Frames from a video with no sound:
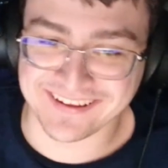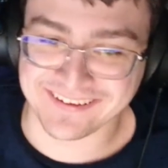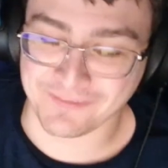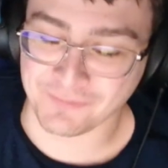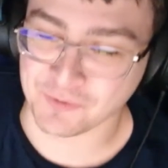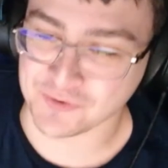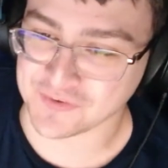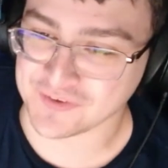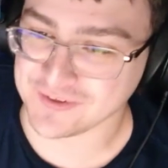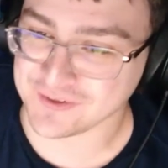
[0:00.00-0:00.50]

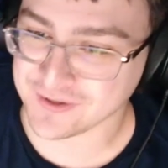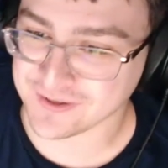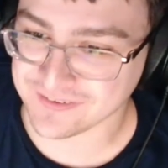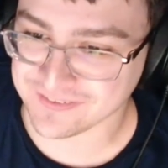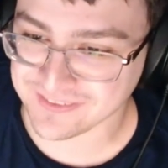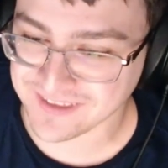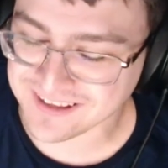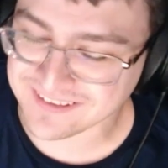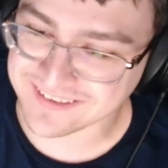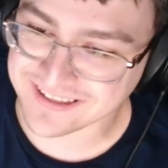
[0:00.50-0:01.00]
almost
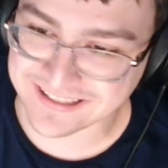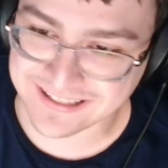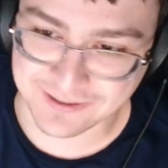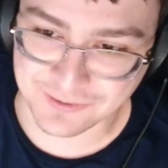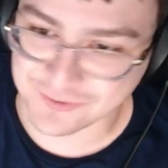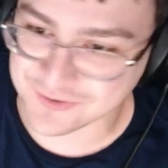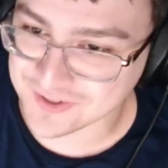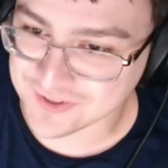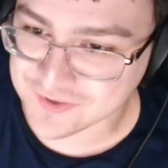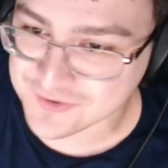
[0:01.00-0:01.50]
not like
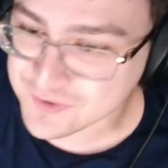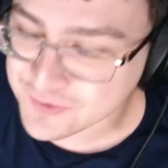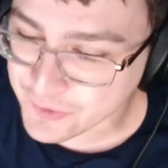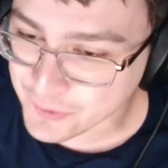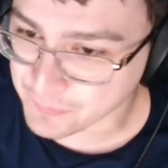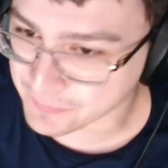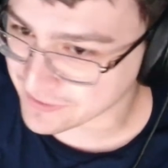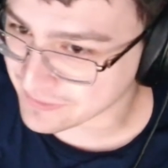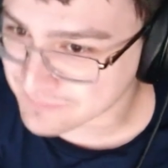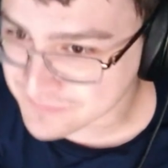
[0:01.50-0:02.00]

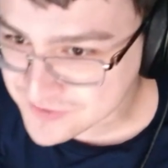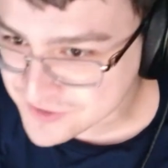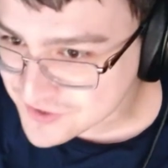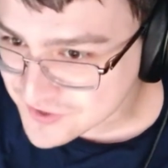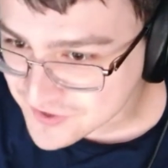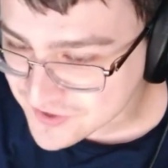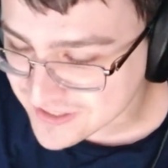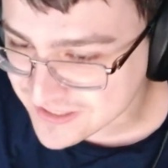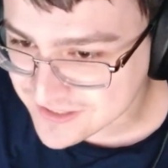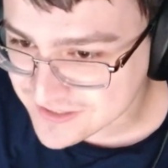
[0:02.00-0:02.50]
egotistical, but I'm
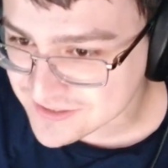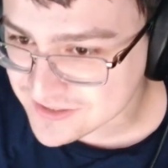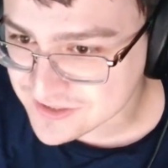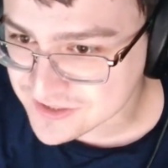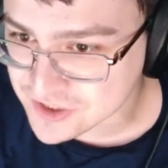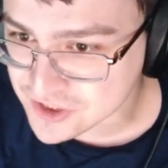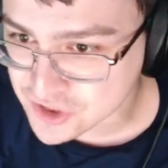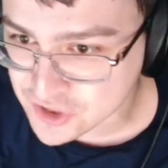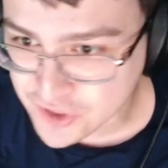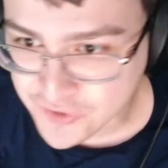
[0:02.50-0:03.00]
just like,
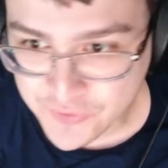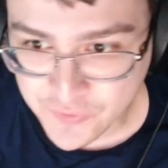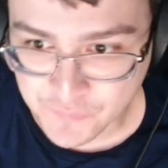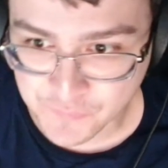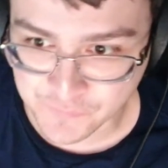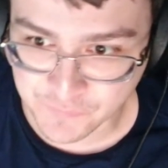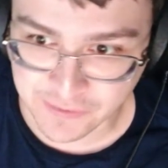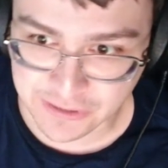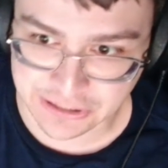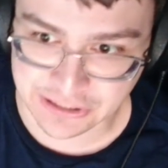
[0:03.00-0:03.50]
shut the
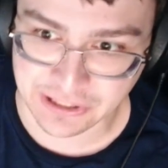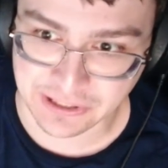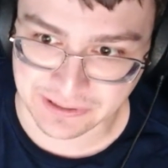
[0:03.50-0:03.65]
fuck